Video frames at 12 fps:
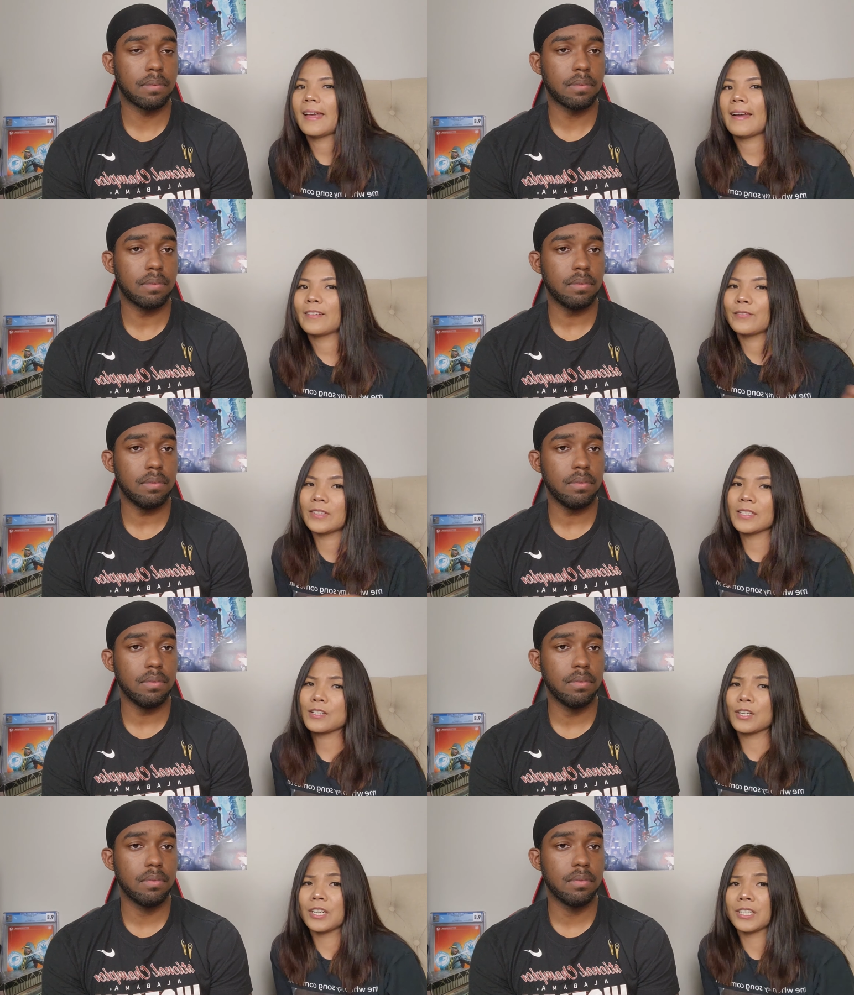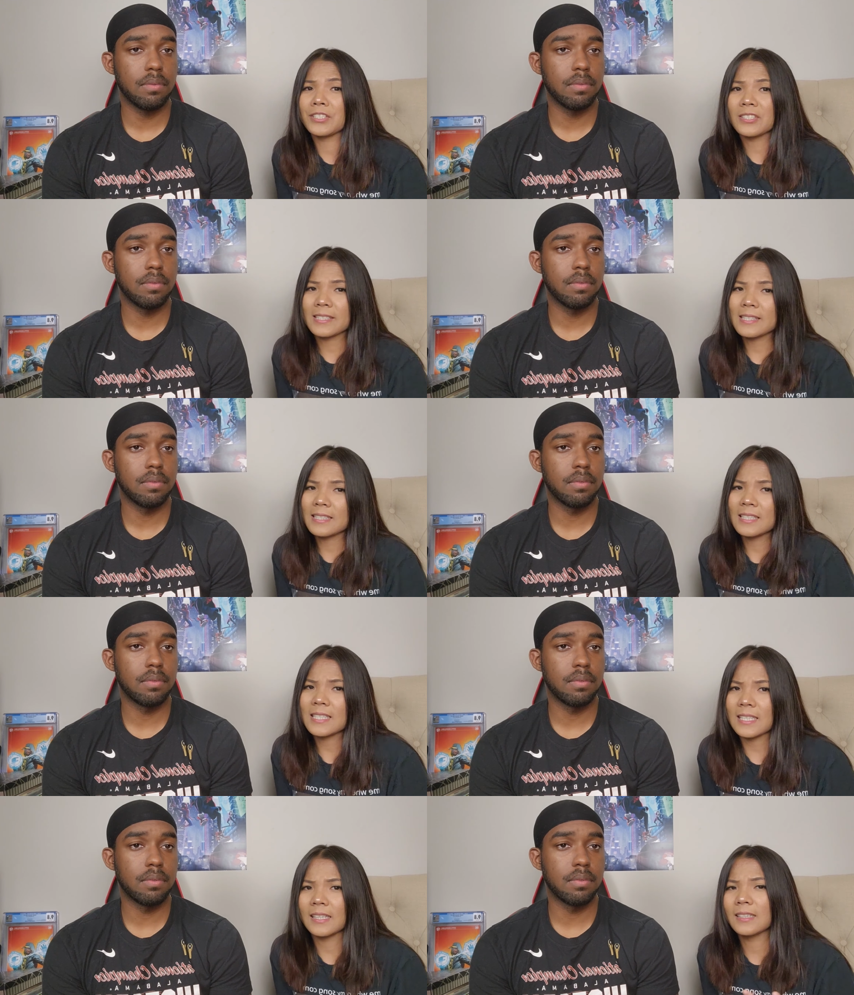Speaker 1: out of this
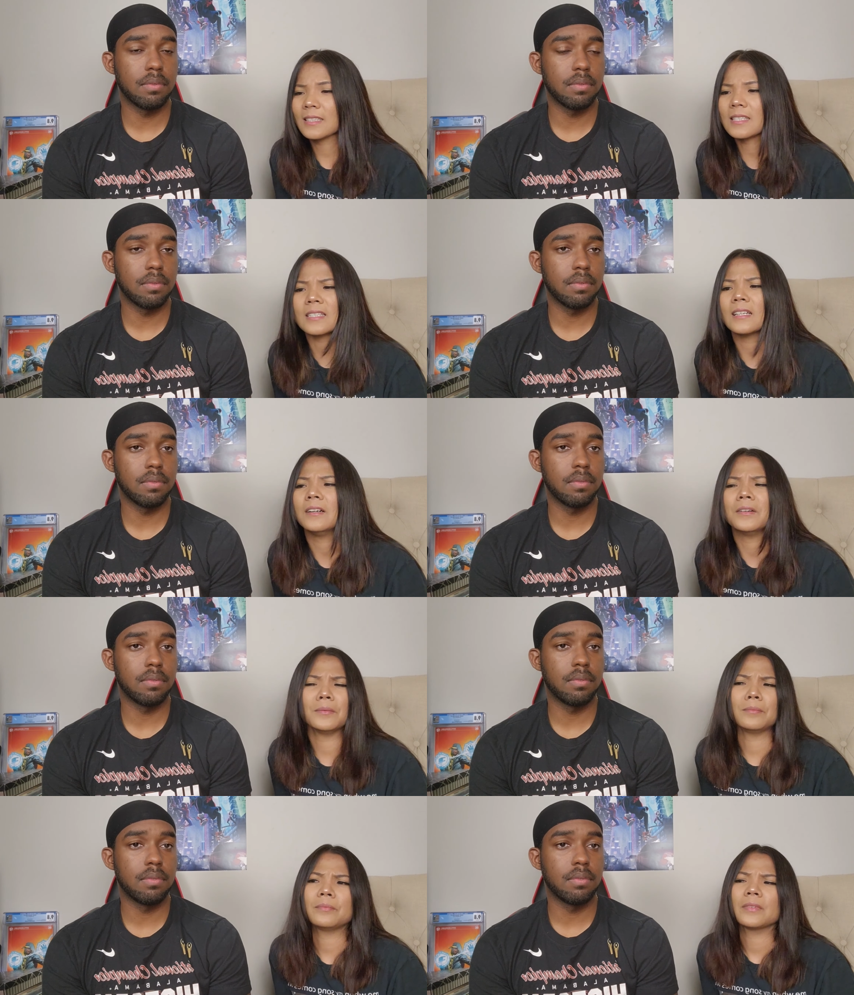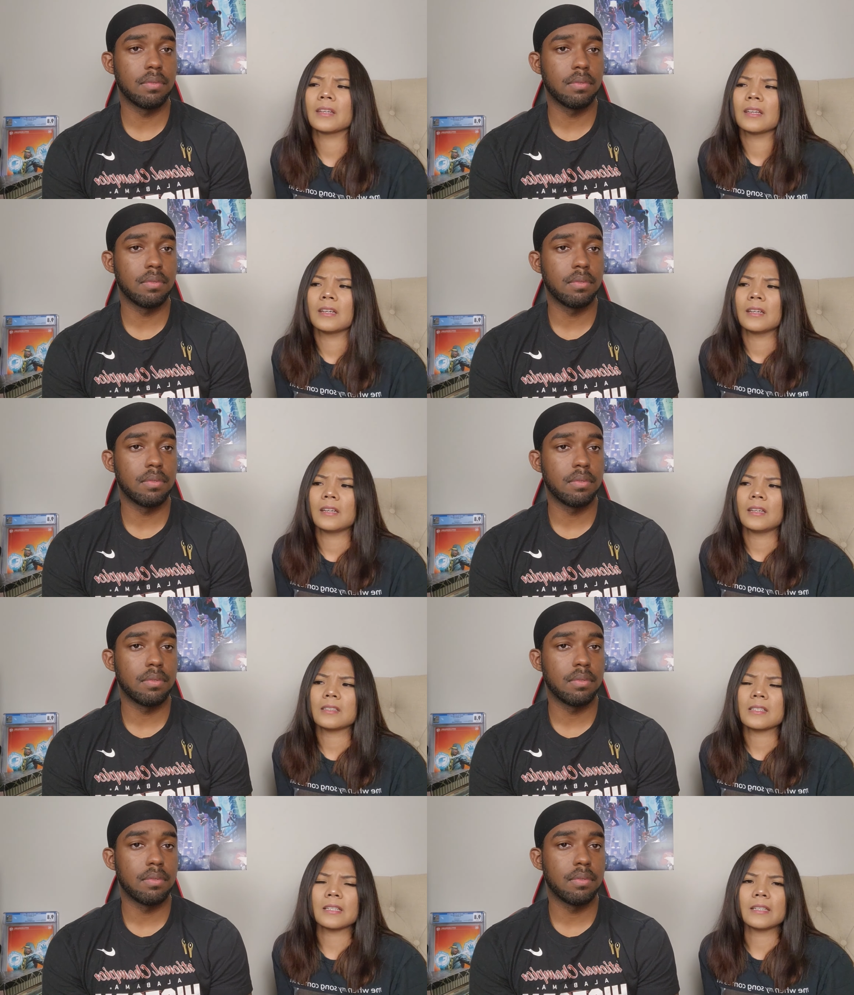consciousness, and it's um,
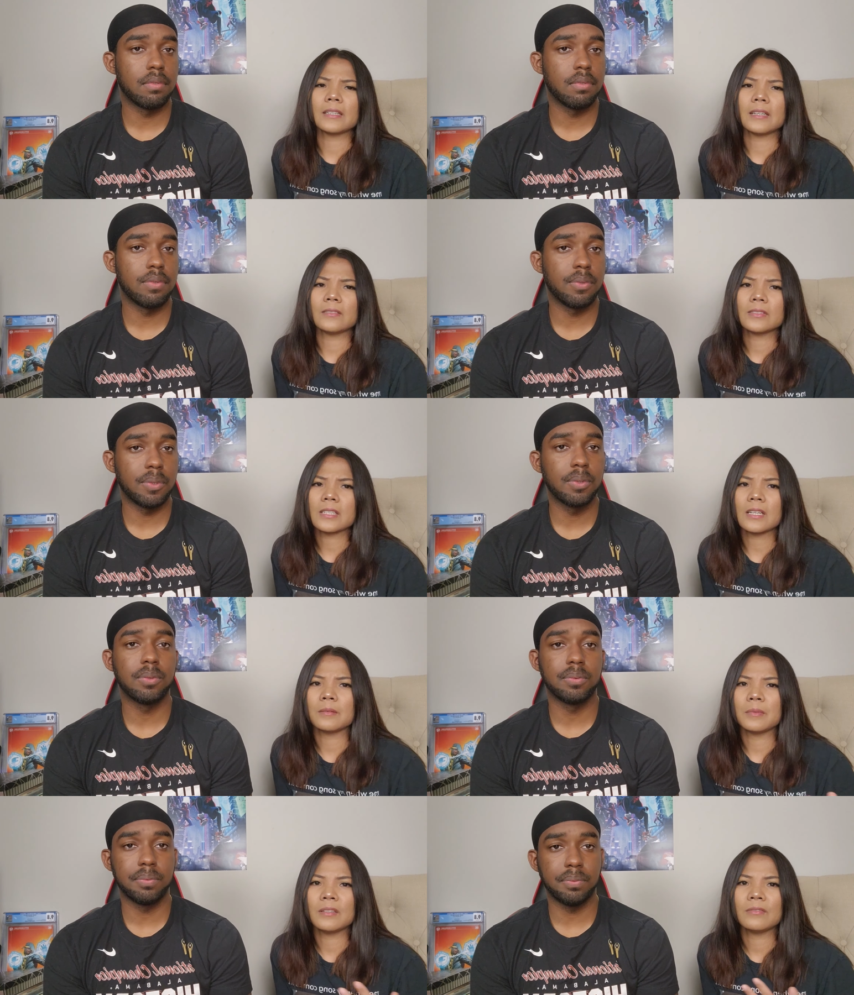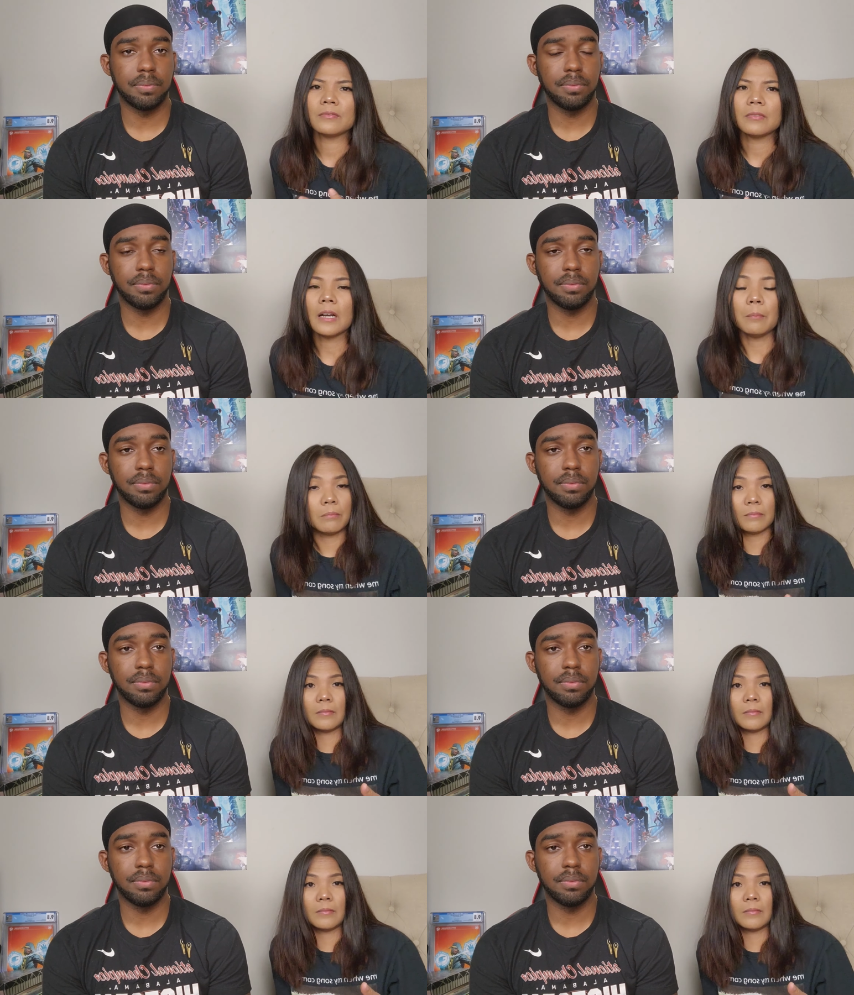it's like every time he Uh,